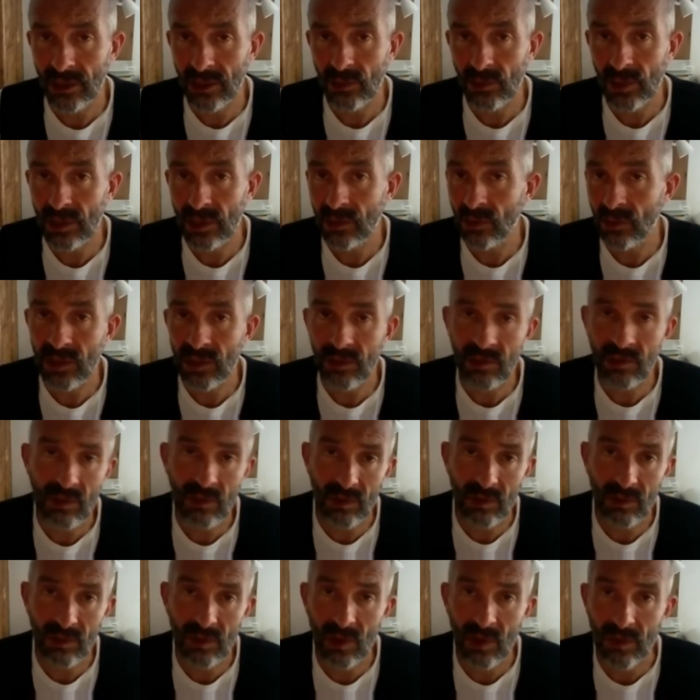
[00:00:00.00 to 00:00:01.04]
We
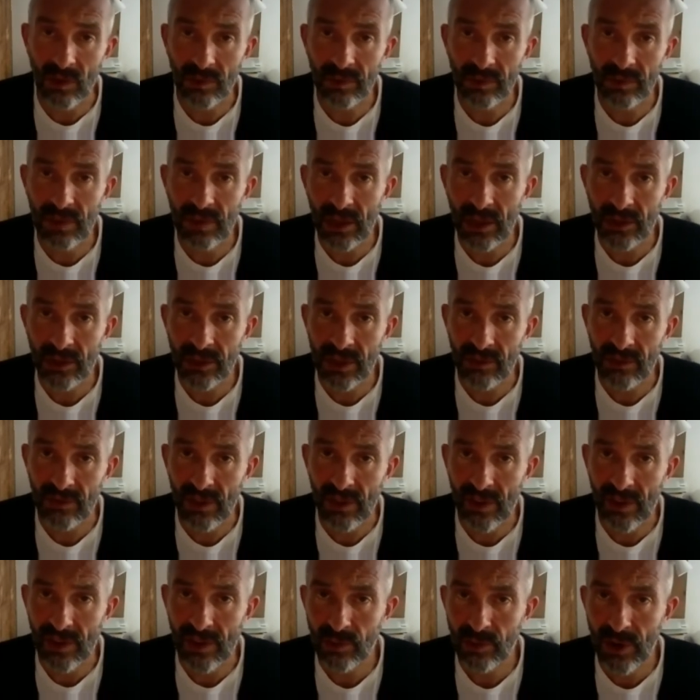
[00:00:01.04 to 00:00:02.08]
got deals on
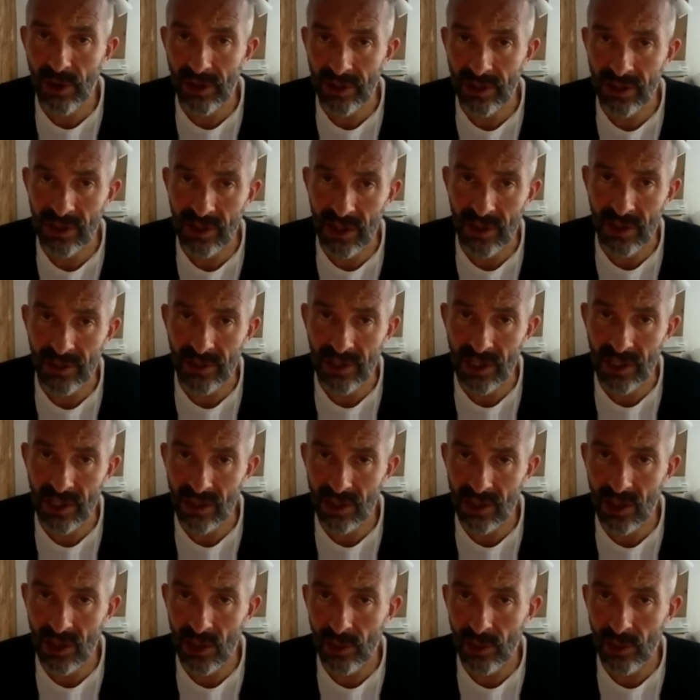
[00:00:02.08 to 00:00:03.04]
various products and services too.